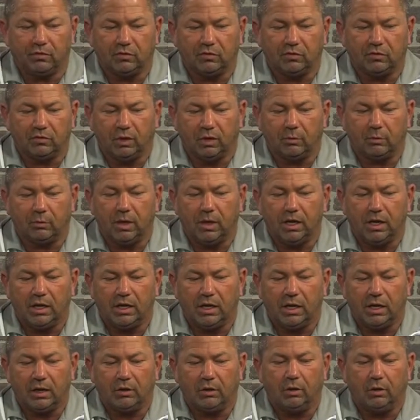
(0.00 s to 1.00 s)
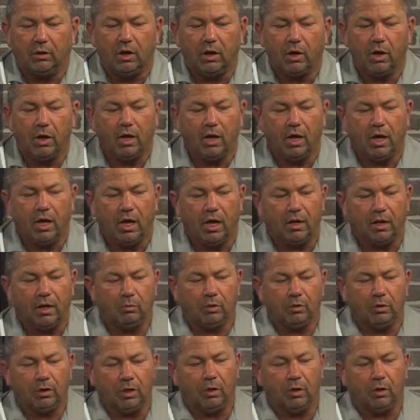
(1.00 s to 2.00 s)
This is like a radiator, and
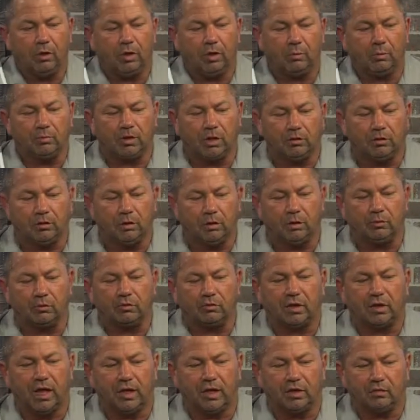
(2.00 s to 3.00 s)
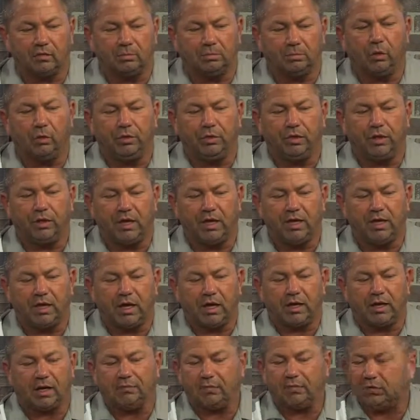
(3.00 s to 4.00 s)
when the air comes out the other side, it's pulled the heat
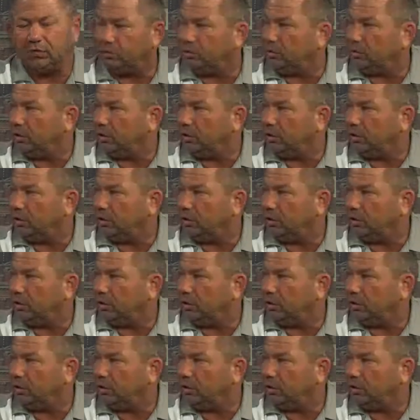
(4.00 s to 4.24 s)
out of it, so